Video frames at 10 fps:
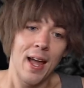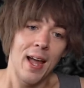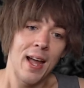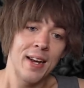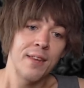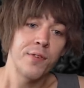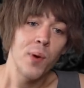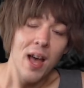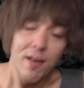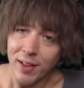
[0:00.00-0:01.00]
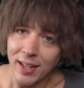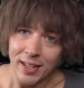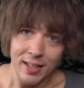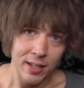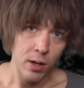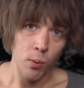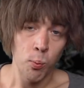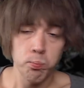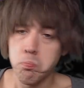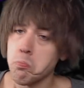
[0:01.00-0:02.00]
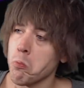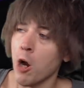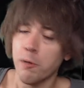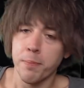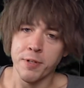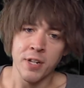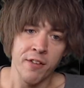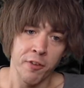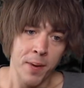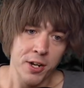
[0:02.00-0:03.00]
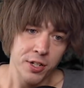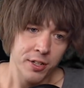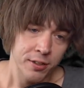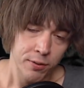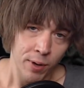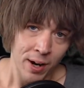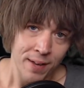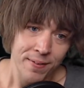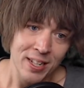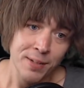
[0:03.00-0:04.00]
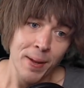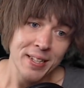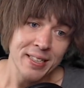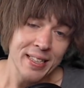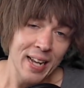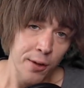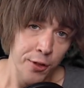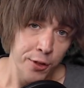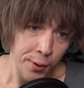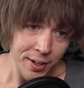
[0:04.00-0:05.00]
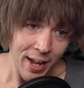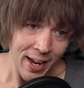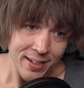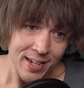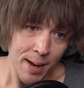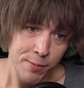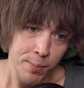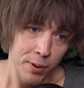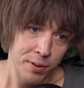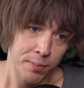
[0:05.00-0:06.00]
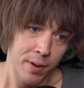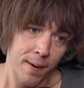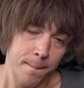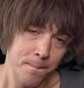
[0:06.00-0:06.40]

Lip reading: And if you have like 100% Evo magic, right, that's basically a 38 times multiplier